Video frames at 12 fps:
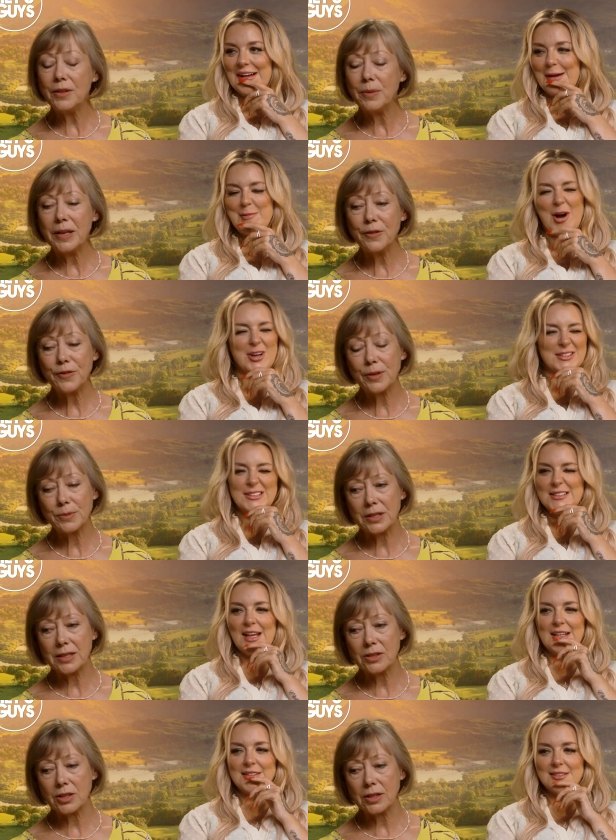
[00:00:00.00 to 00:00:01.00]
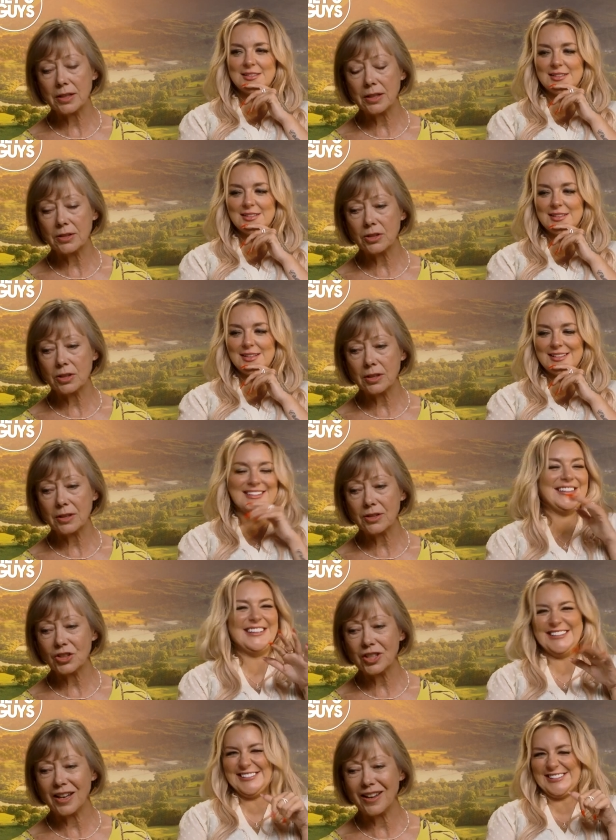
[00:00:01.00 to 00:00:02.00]
Speaker 1: there many shows that, that, that
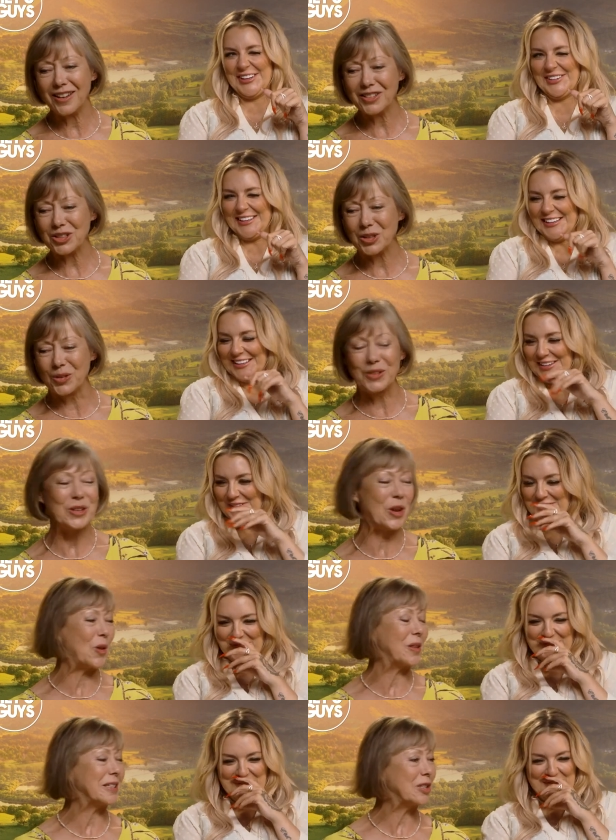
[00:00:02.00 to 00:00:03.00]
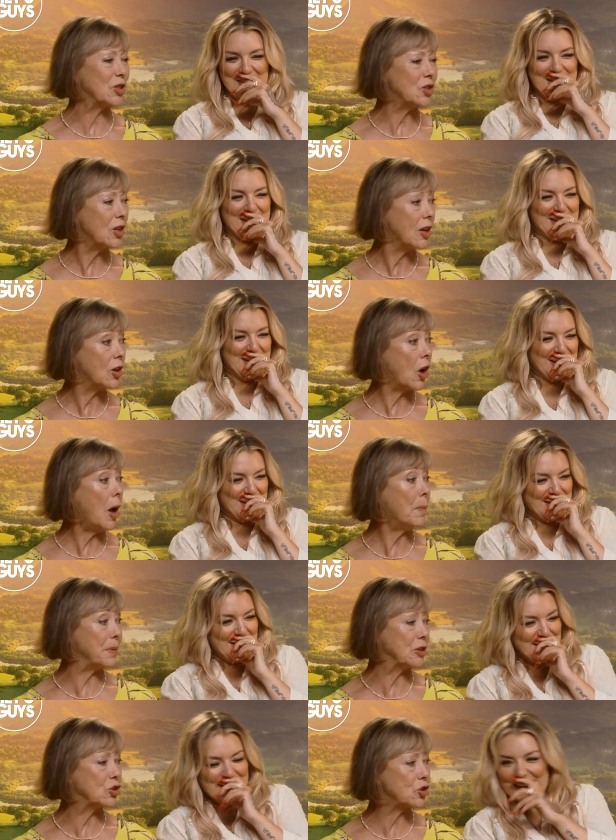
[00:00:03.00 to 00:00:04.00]
it's hard to undo. It's, it can't
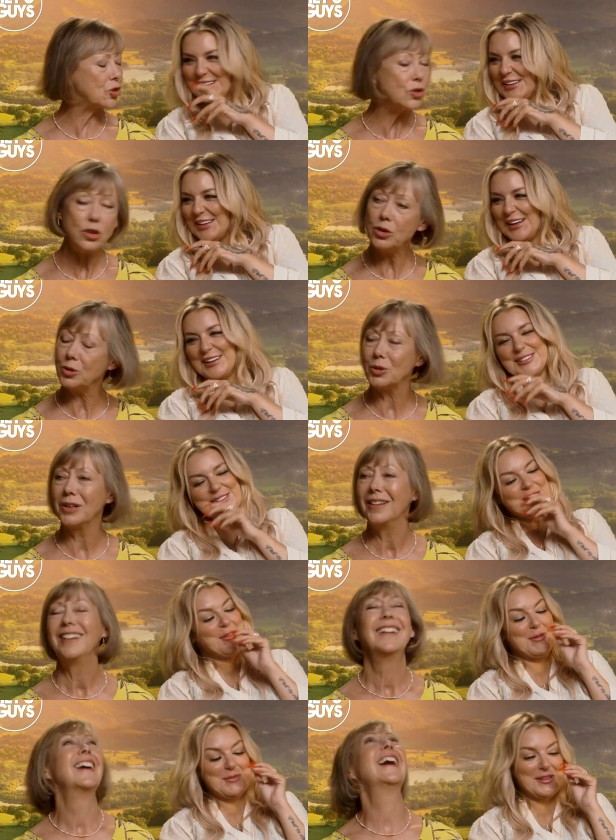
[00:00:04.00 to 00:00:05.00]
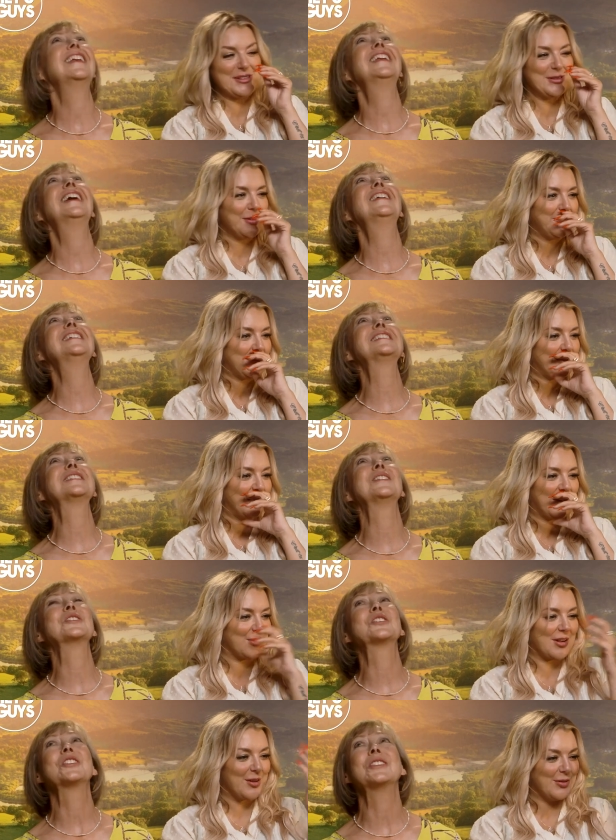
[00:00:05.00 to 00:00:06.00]
be true. It's not a big softy, but I'm
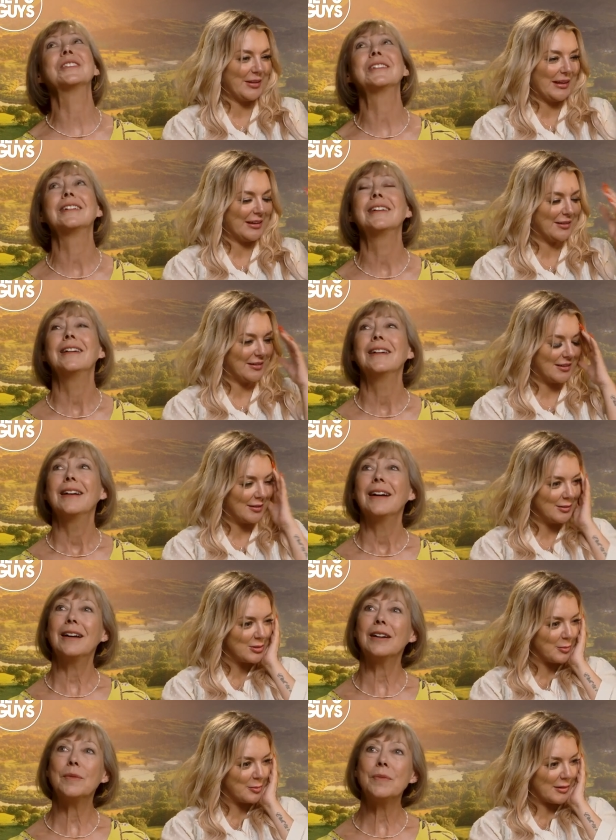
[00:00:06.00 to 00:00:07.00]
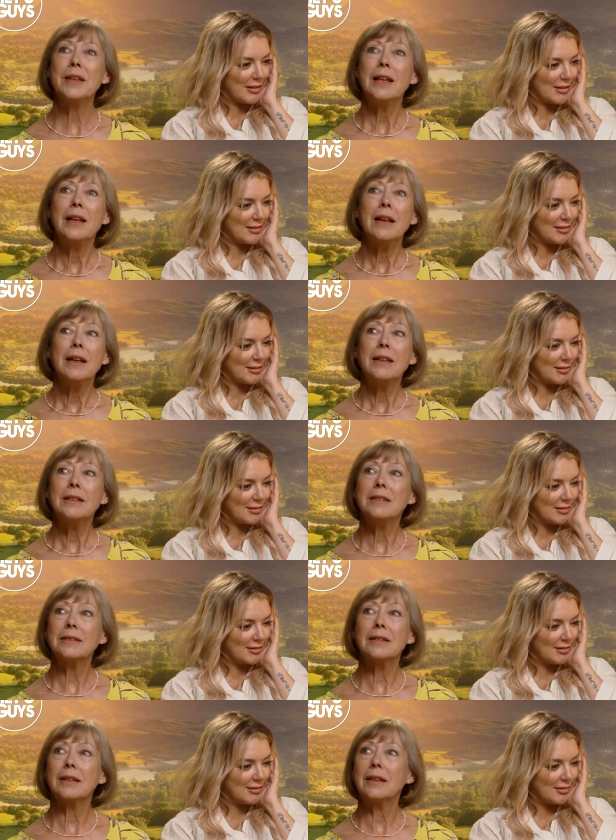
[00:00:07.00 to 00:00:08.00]
Speaker 2: coughing anyway.
Speaker 1: Um,
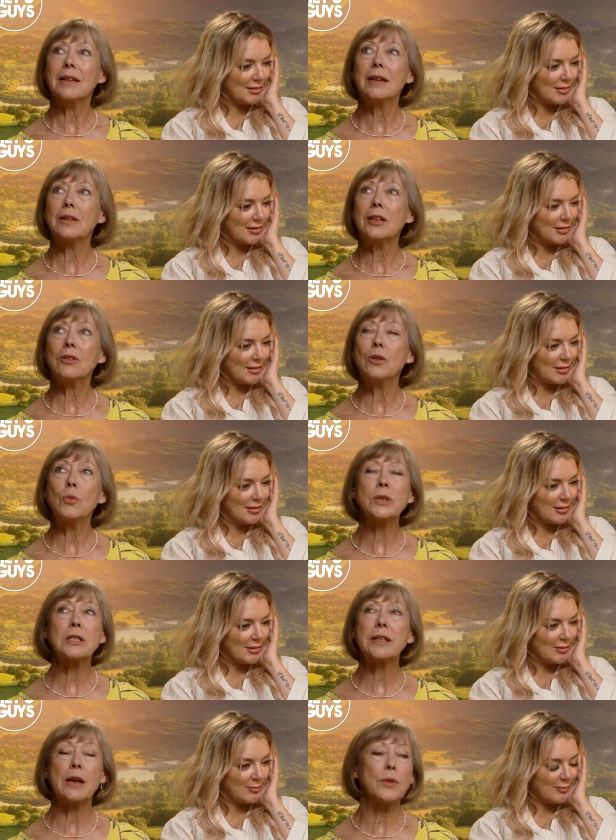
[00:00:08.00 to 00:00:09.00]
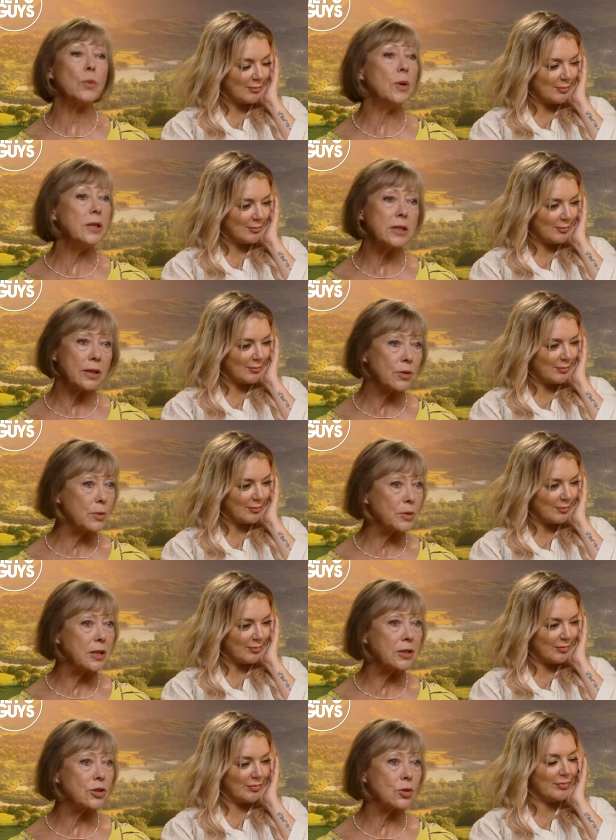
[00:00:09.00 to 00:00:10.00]
you know, Whistle Down the Wind, I thought was an
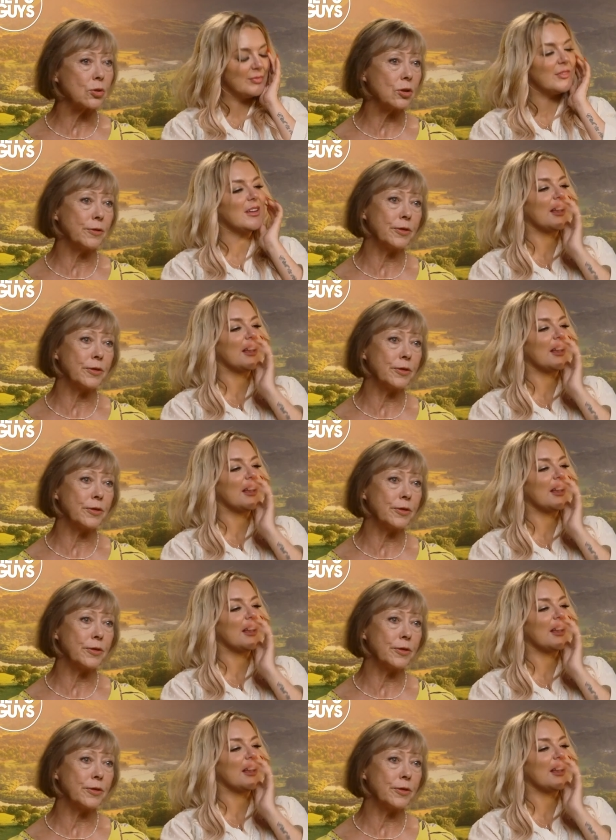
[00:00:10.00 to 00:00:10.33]
extraordinary